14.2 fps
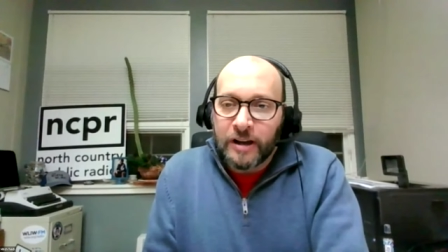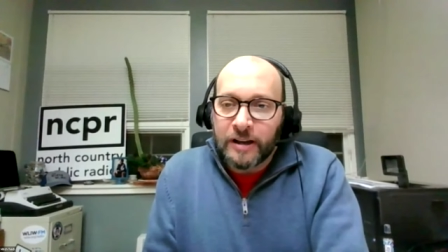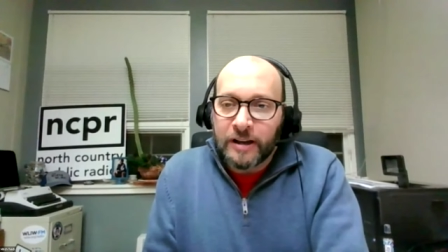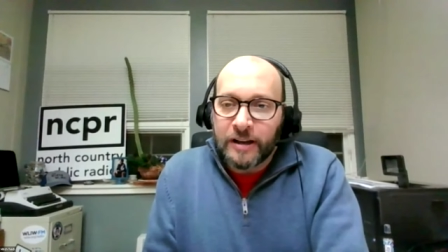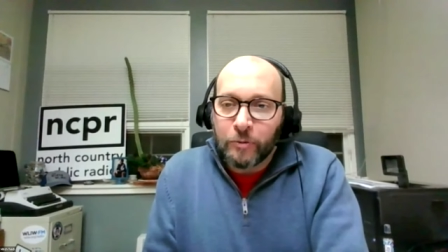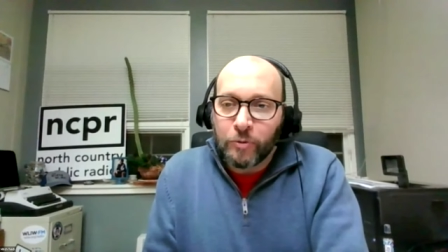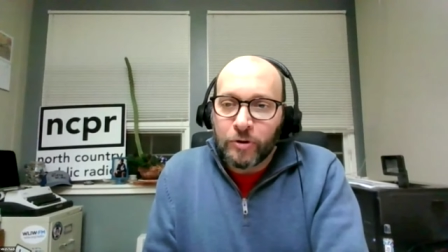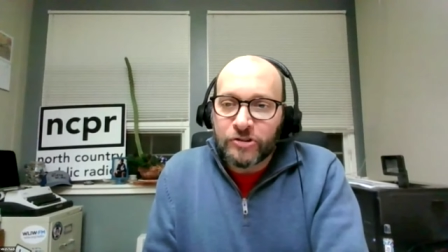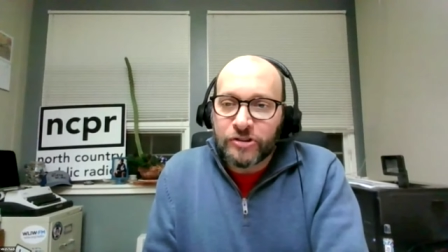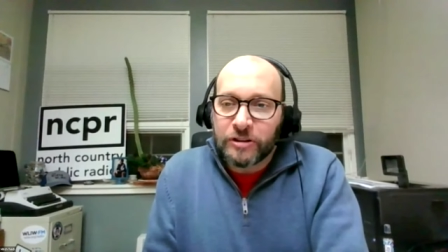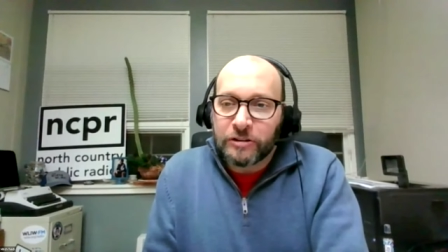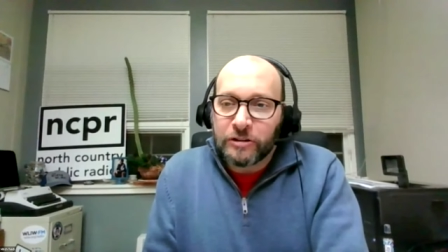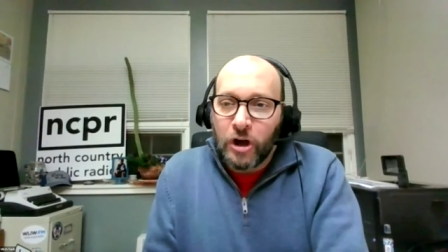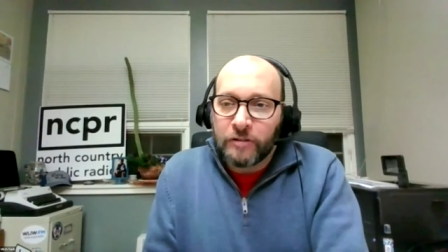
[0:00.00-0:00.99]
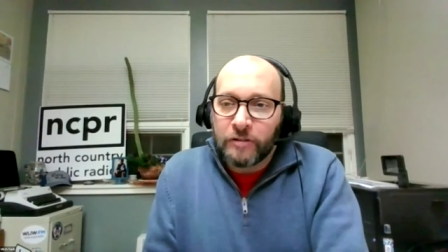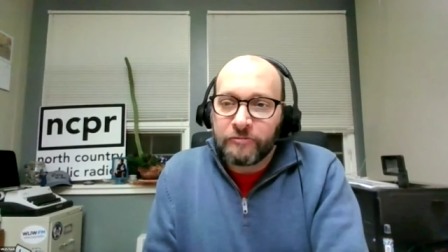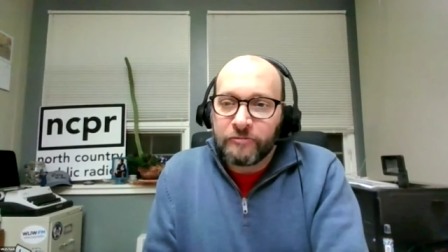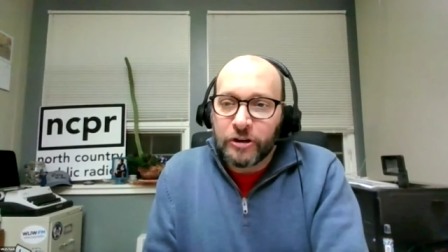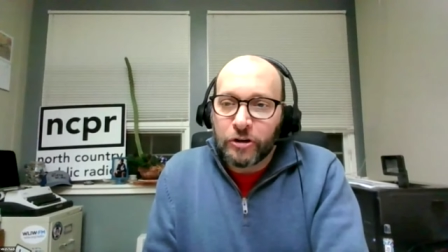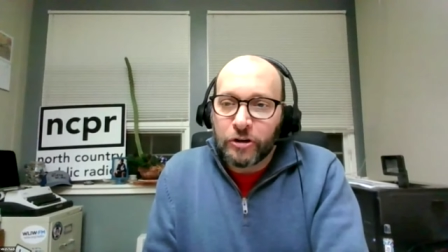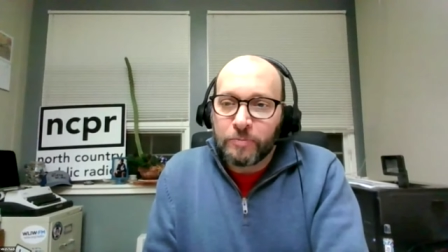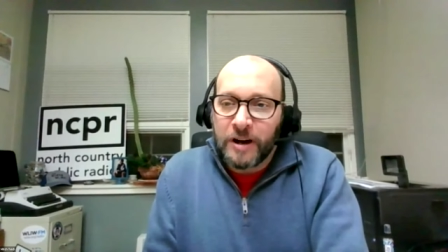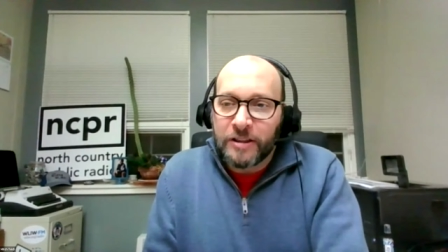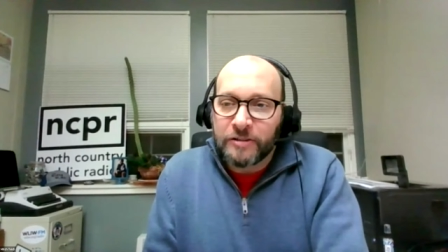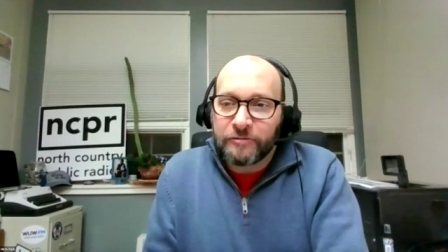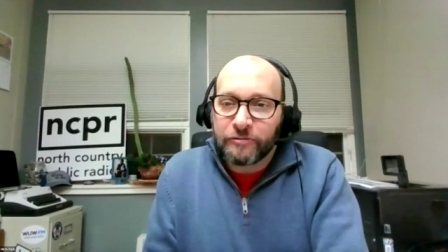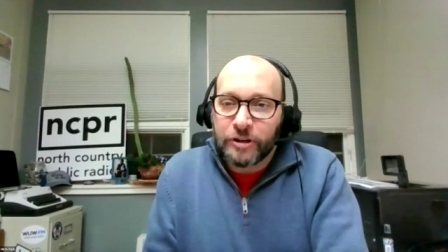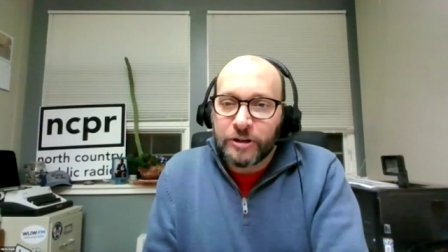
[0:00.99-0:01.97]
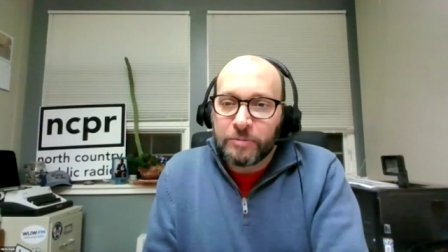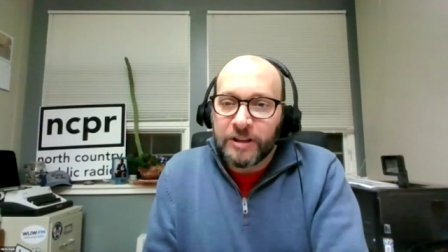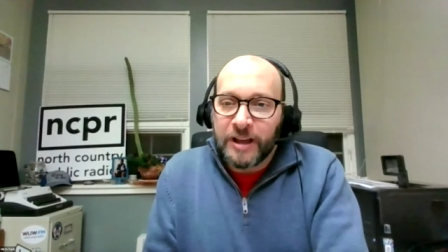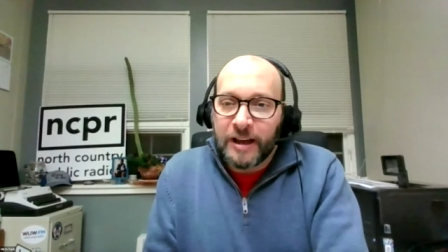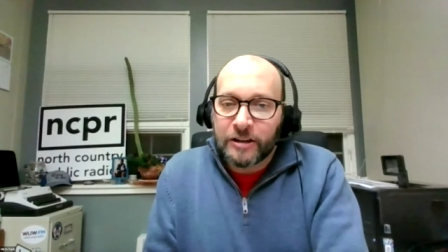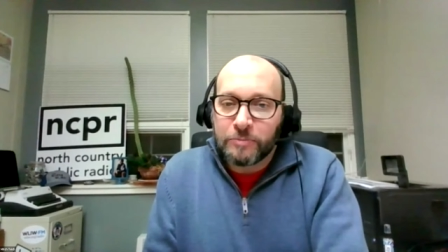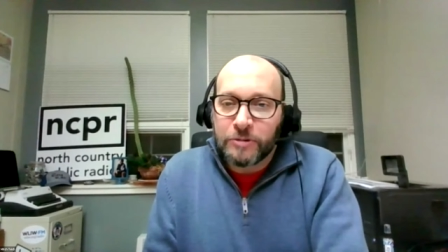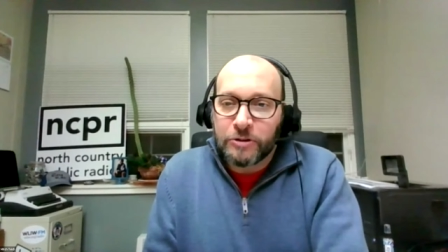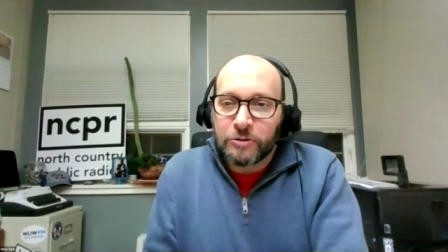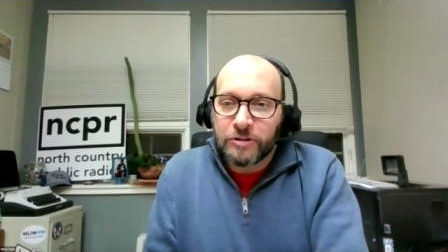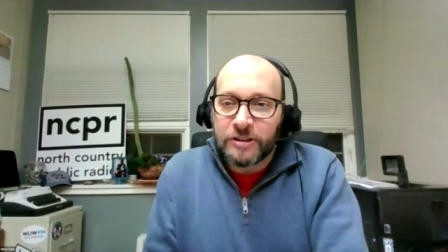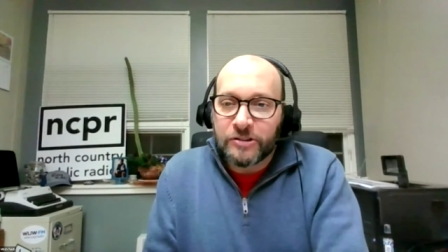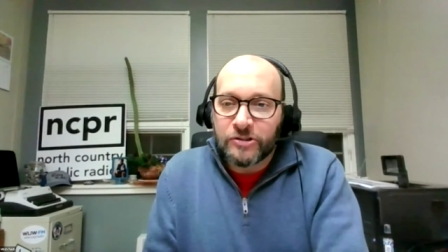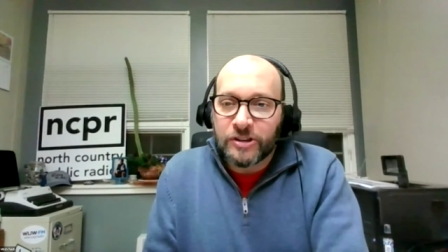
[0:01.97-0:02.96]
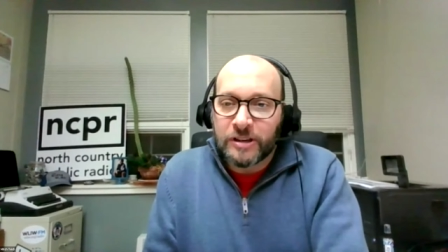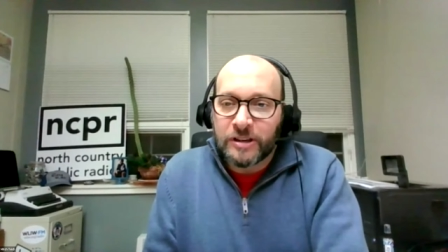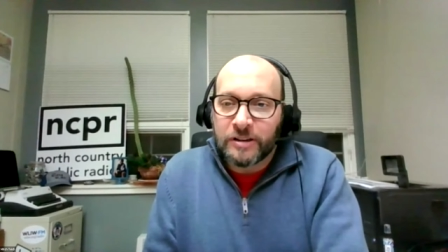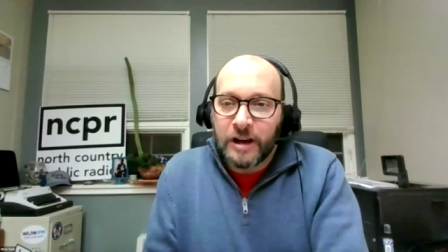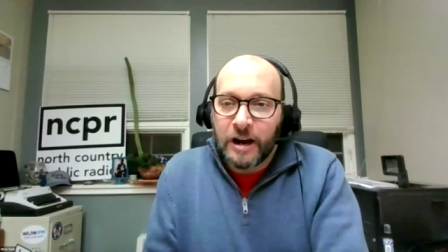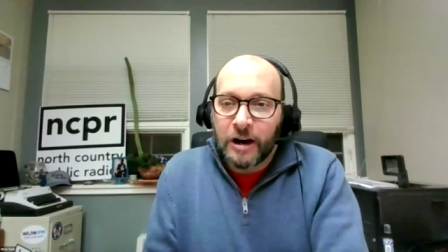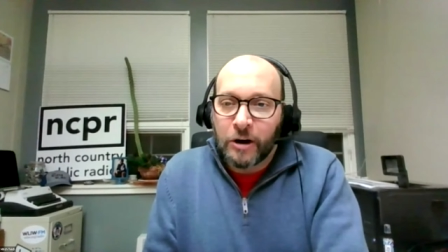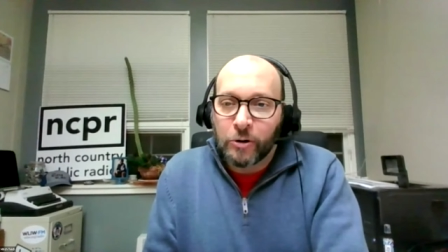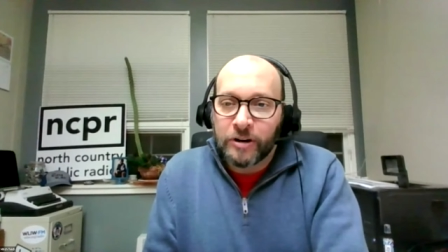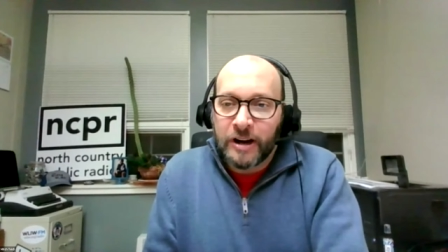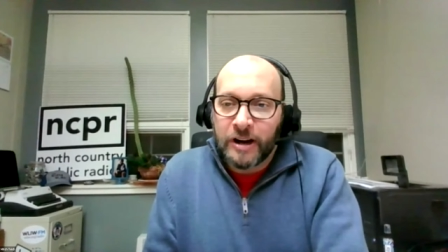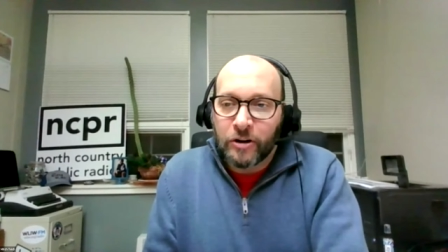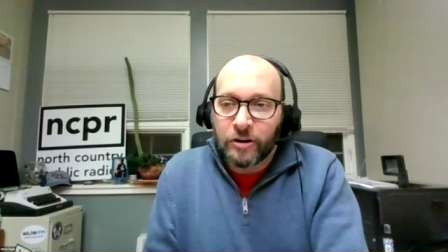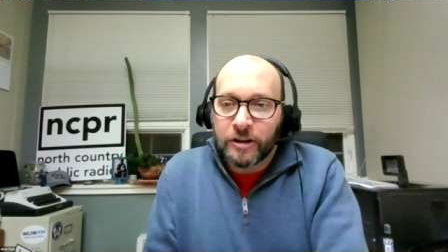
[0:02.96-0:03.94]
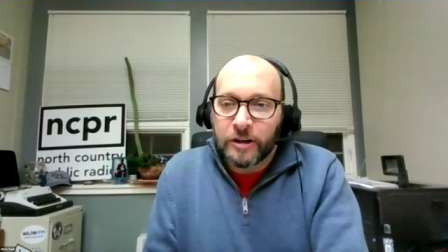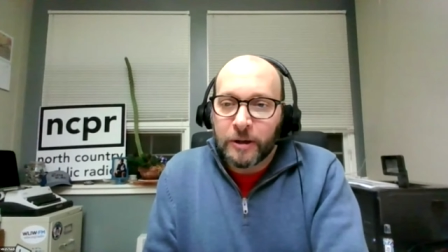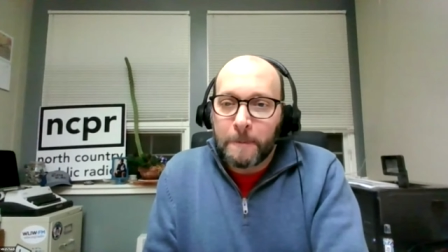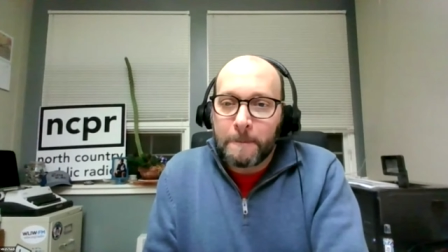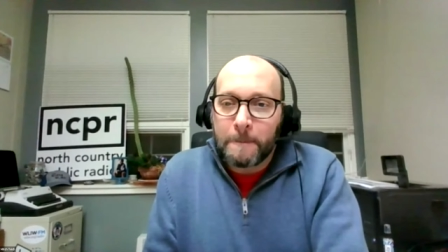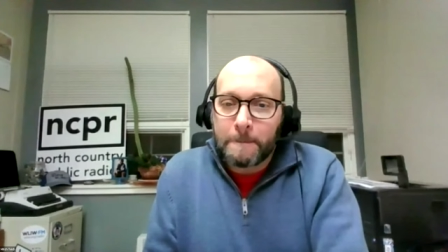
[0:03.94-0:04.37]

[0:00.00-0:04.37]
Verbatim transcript: Uh, was the law feared by the free black communities in our area?